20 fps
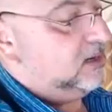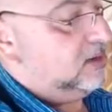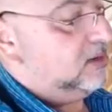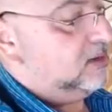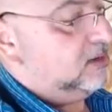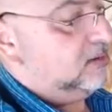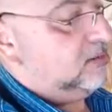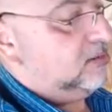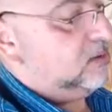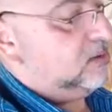
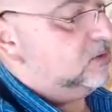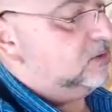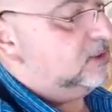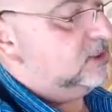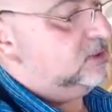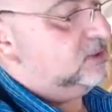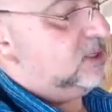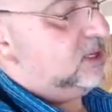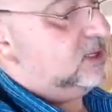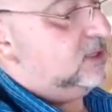That one turned
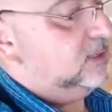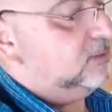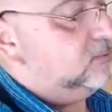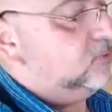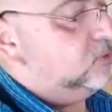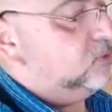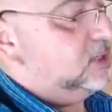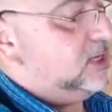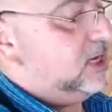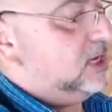out a little more
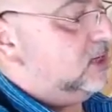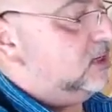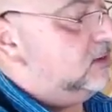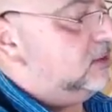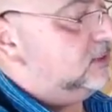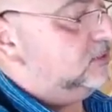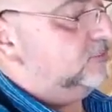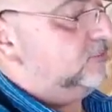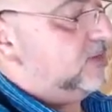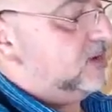yellow. It's
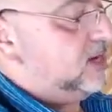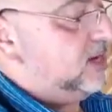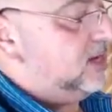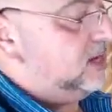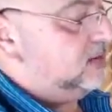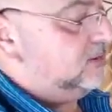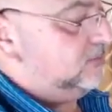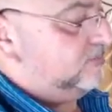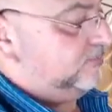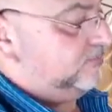fine.
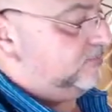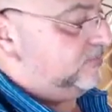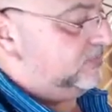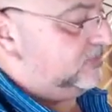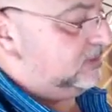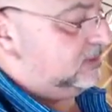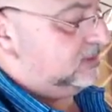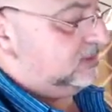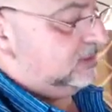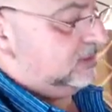
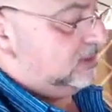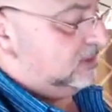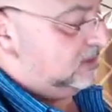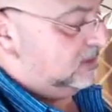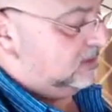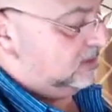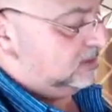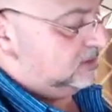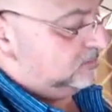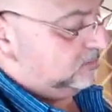
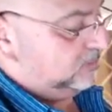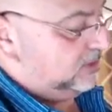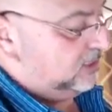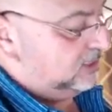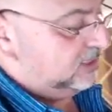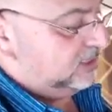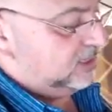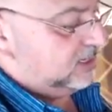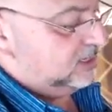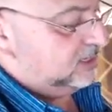Just blend it
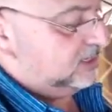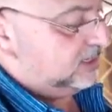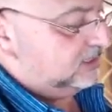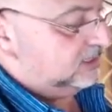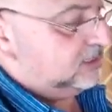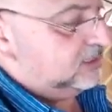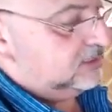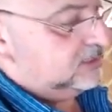in like this.